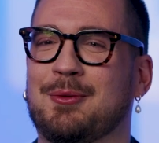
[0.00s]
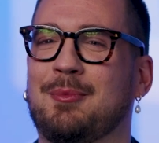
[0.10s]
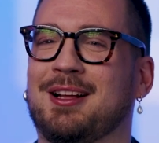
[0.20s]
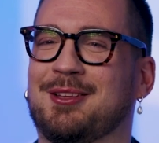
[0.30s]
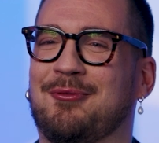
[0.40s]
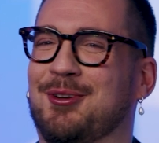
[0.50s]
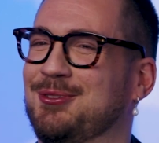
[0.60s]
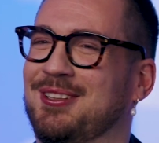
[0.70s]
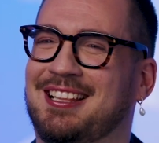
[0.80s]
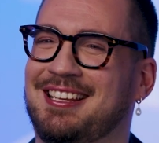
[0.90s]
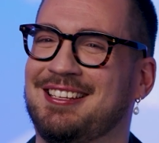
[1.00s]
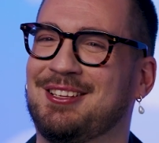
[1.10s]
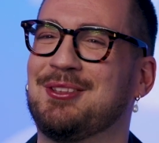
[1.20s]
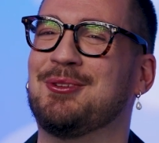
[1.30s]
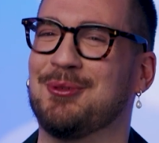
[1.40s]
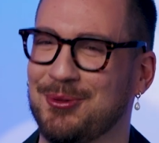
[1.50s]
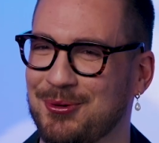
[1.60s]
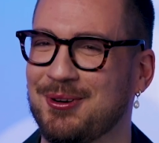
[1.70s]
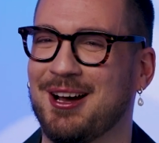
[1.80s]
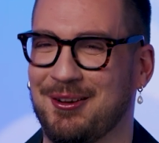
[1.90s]
But unfortunately, you
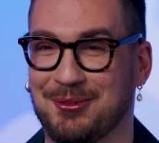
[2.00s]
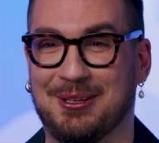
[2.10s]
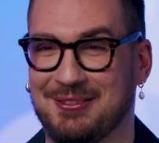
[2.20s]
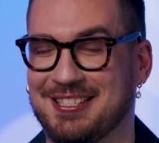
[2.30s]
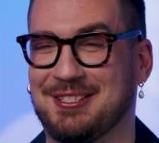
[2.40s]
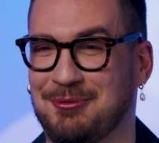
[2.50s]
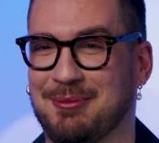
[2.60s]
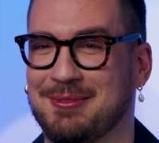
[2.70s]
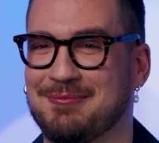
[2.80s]
do have to leave this stream.